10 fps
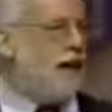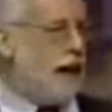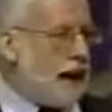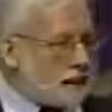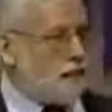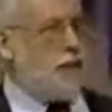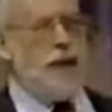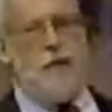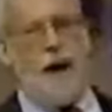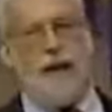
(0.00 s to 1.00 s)
Now that's
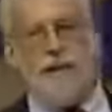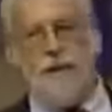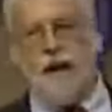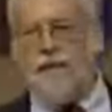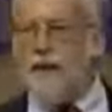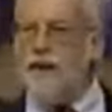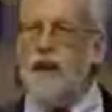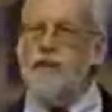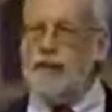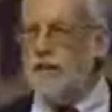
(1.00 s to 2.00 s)
pretty catastrophic. It's
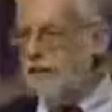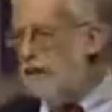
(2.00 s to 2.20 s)
almost